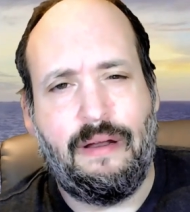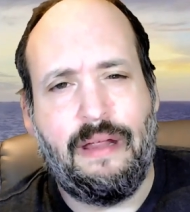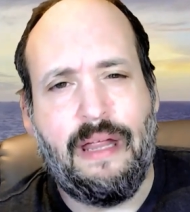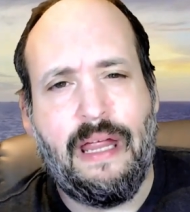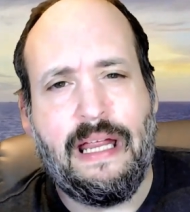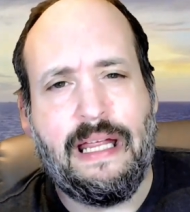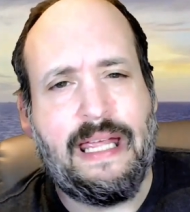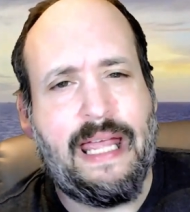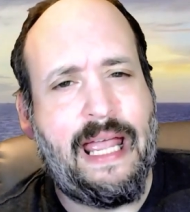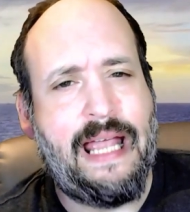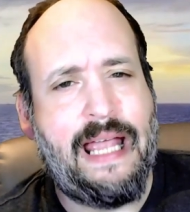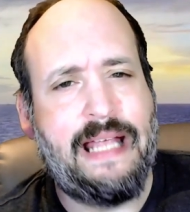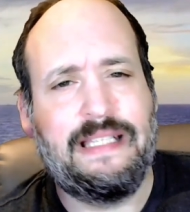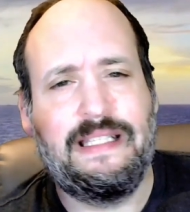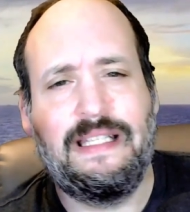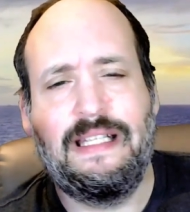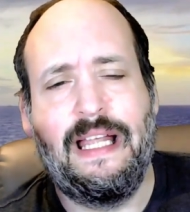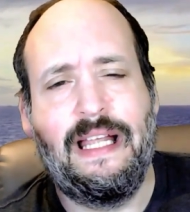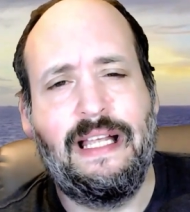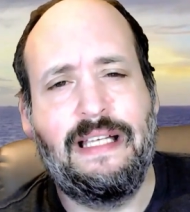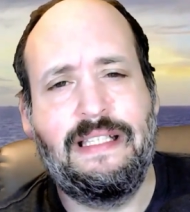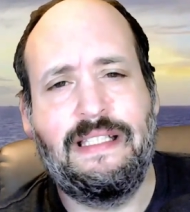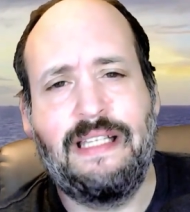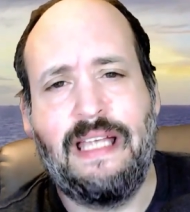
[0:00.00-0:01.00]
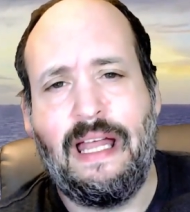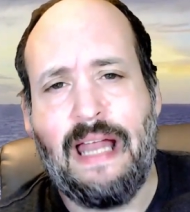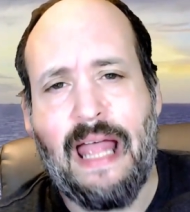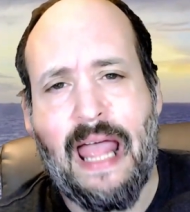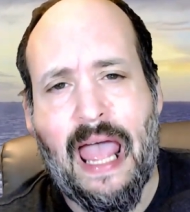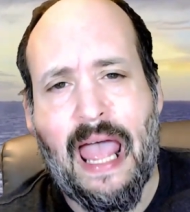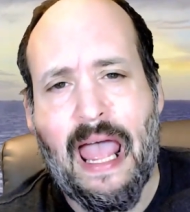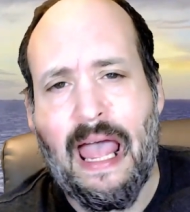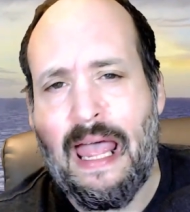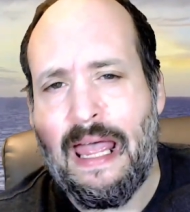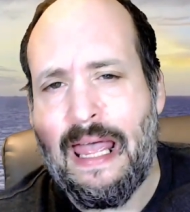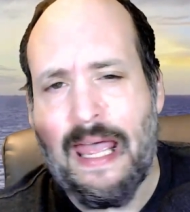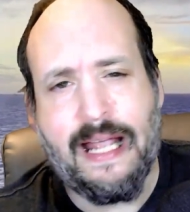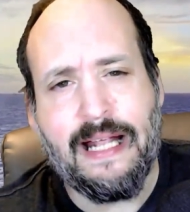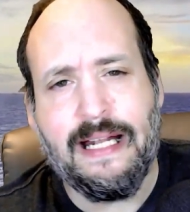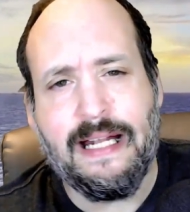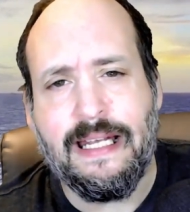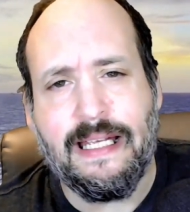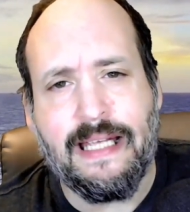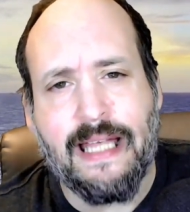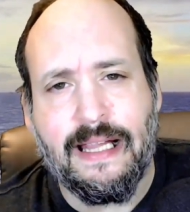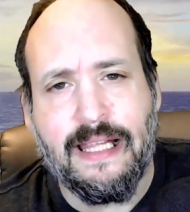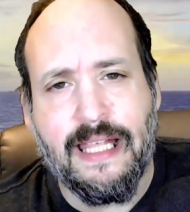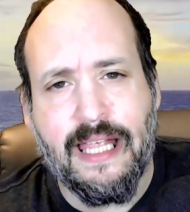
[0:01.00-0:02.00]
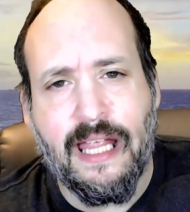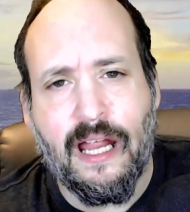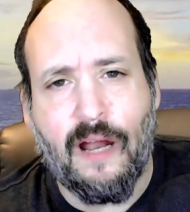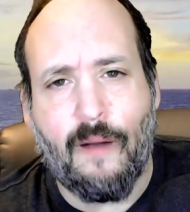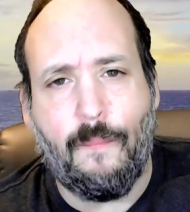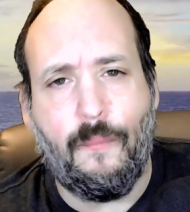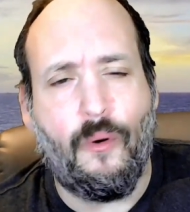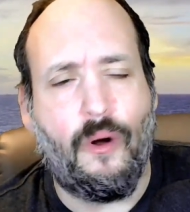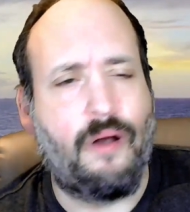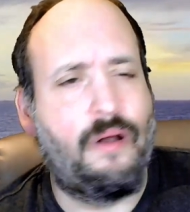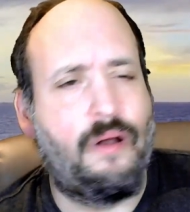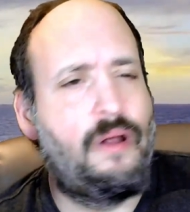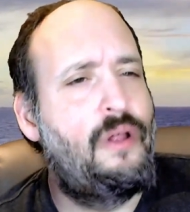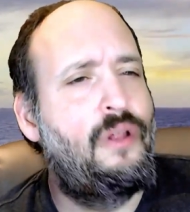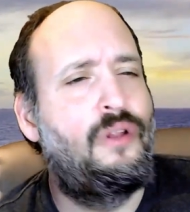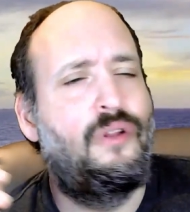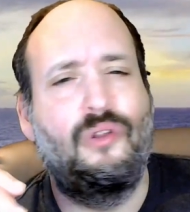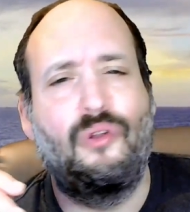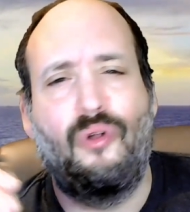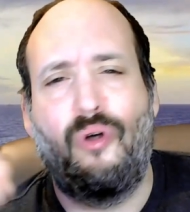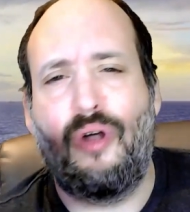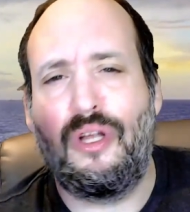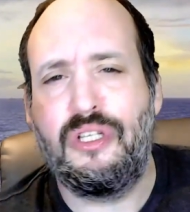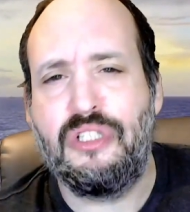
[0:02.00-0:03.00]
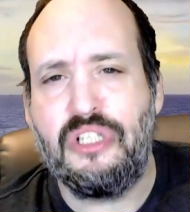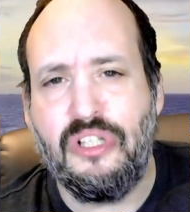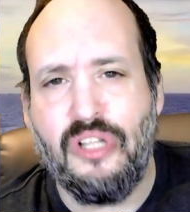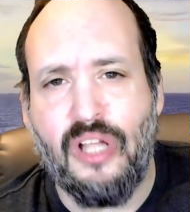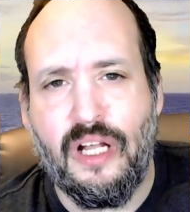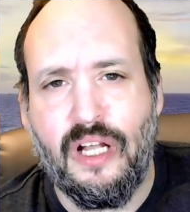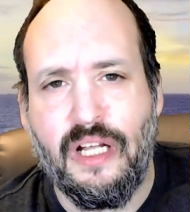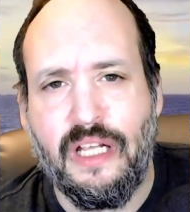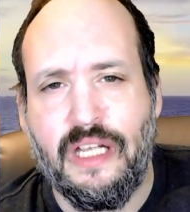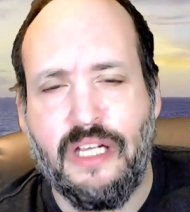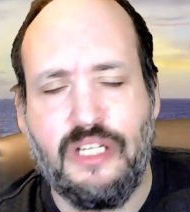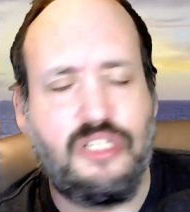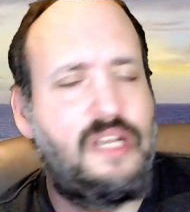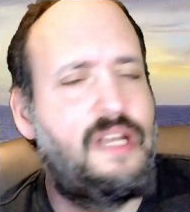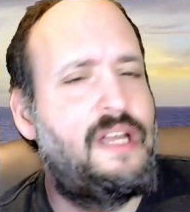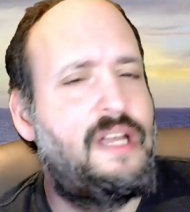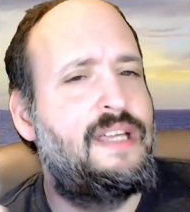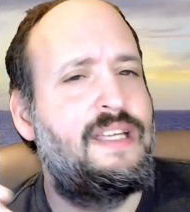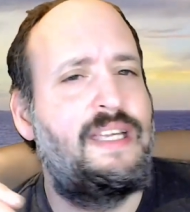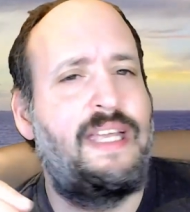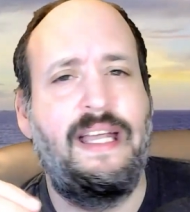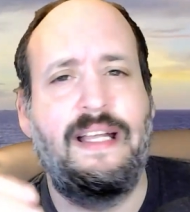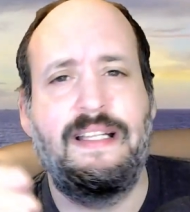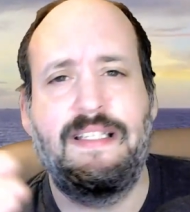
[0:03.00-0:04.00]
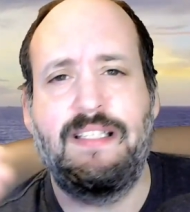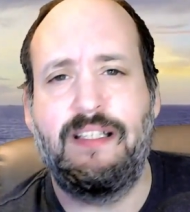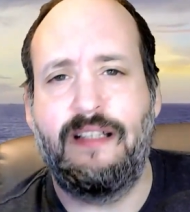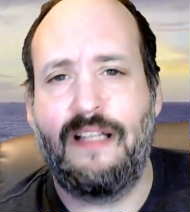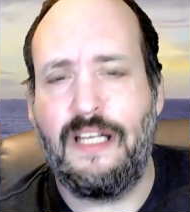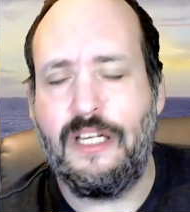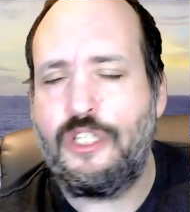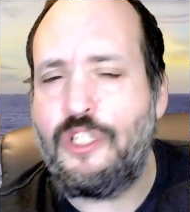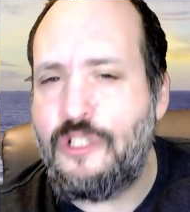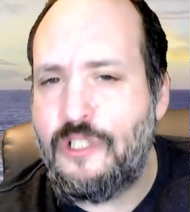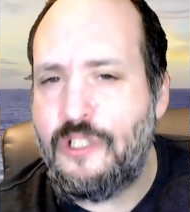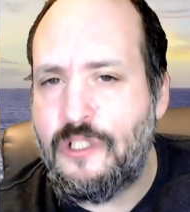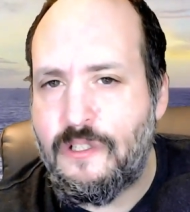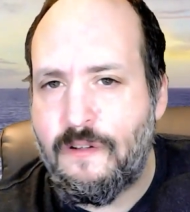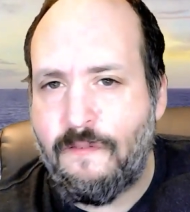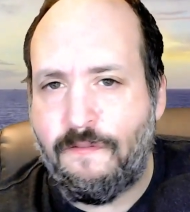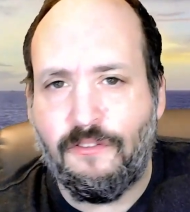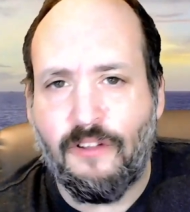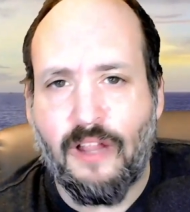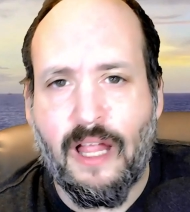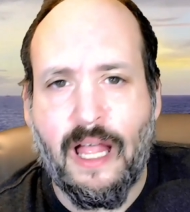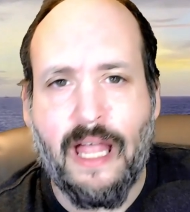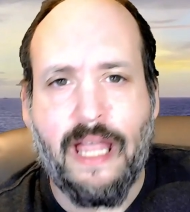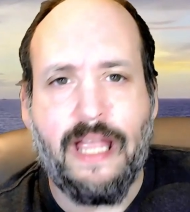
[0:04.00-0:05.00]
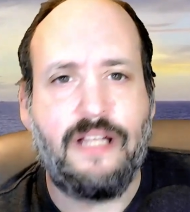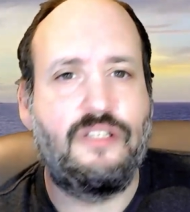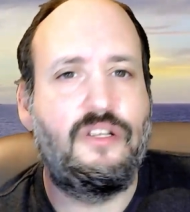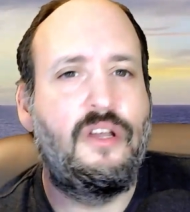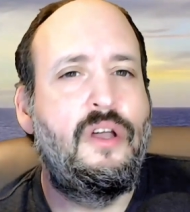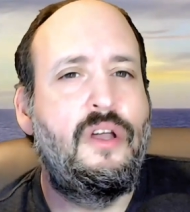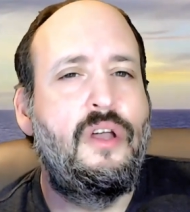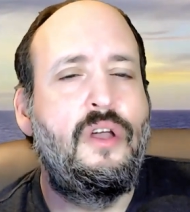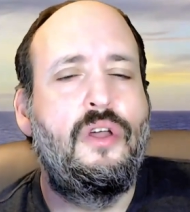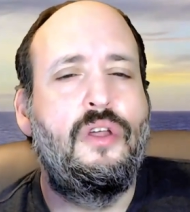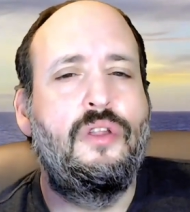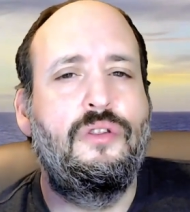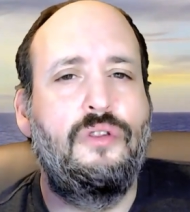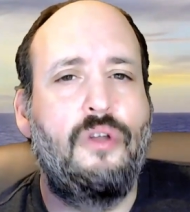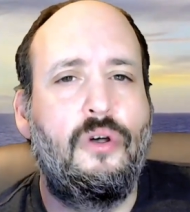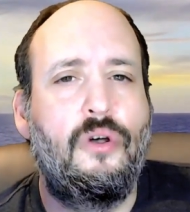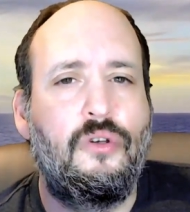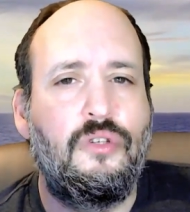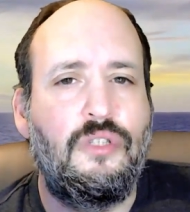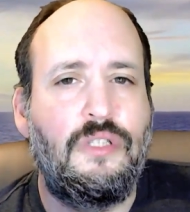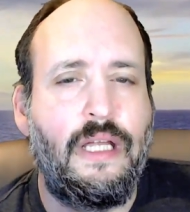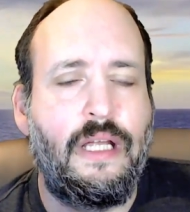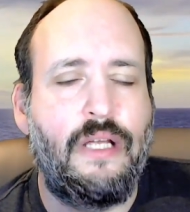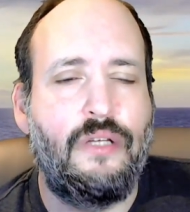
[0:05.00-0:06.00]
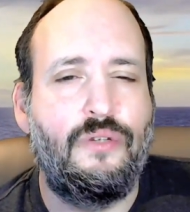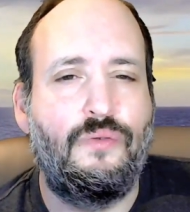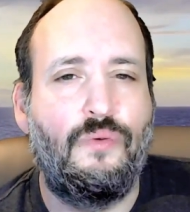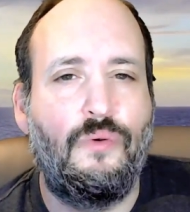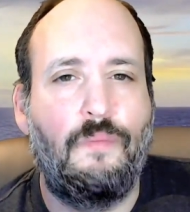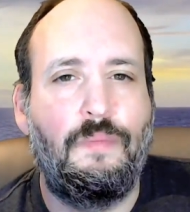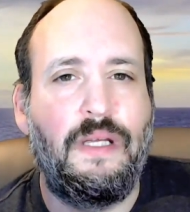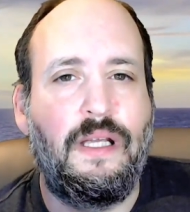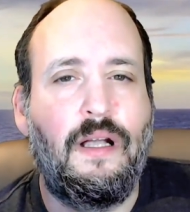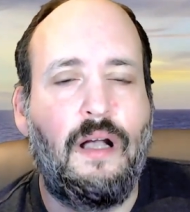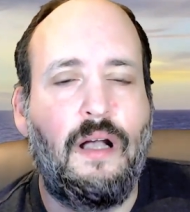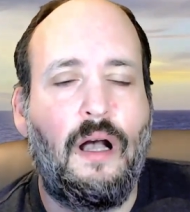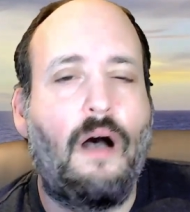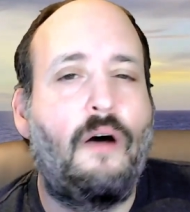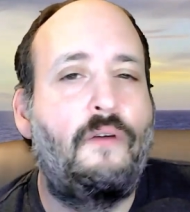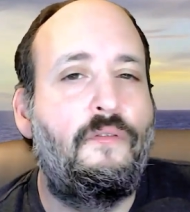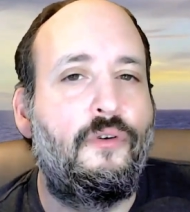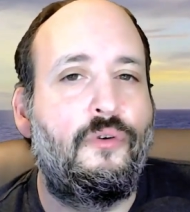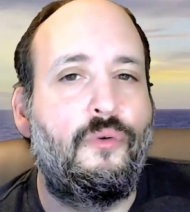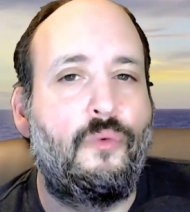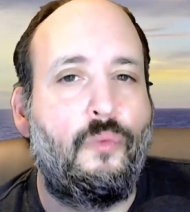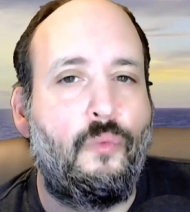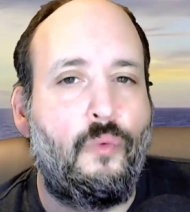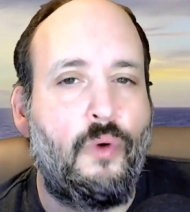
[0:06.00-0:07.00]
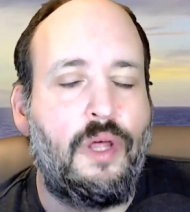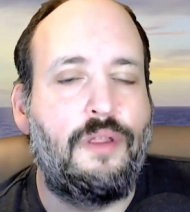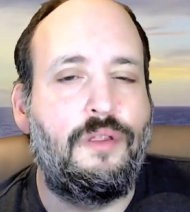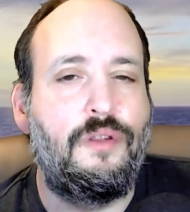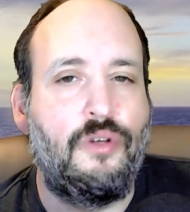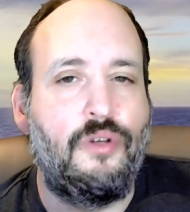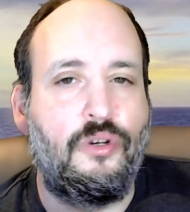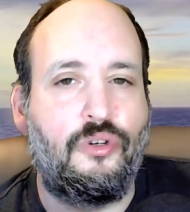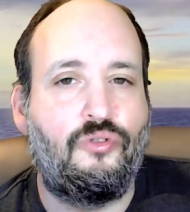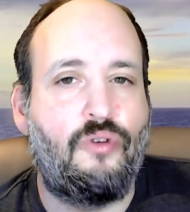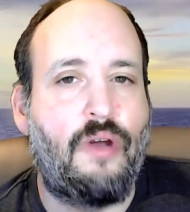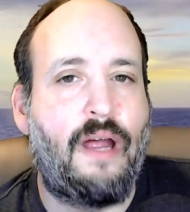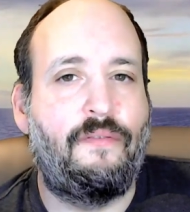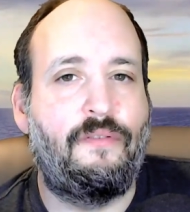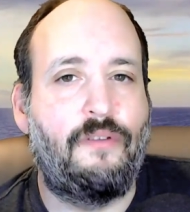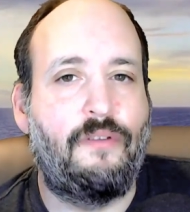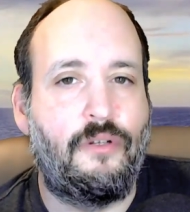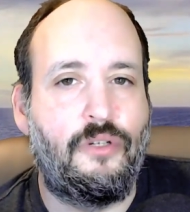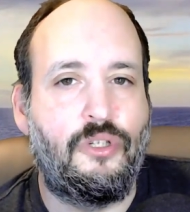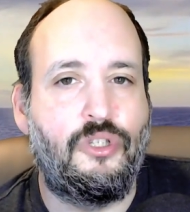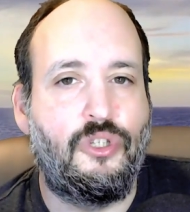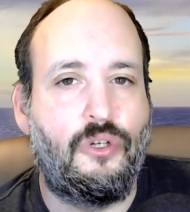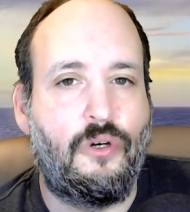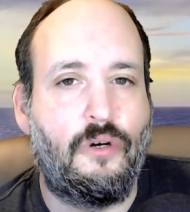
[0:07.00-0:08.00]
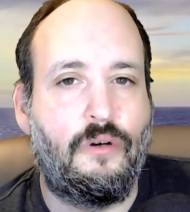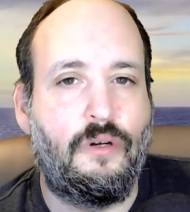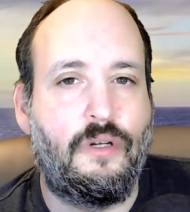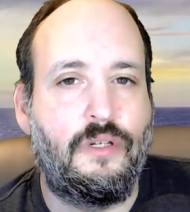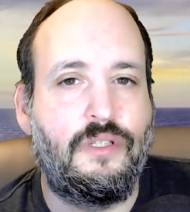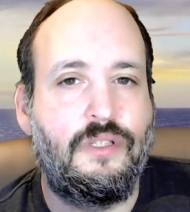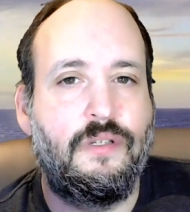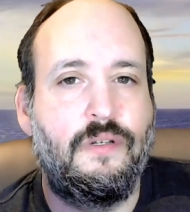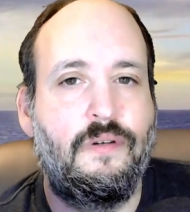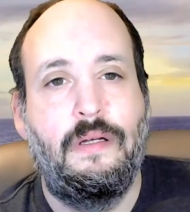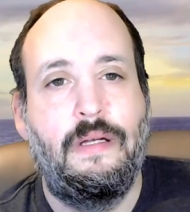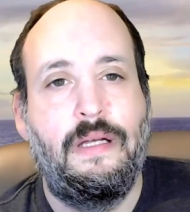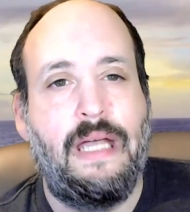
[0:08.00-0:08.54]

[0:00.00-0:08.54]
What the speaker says: In case things get hectic at the airport, lost luggage, cancellations of flights, those things will be covered with your travel insurance.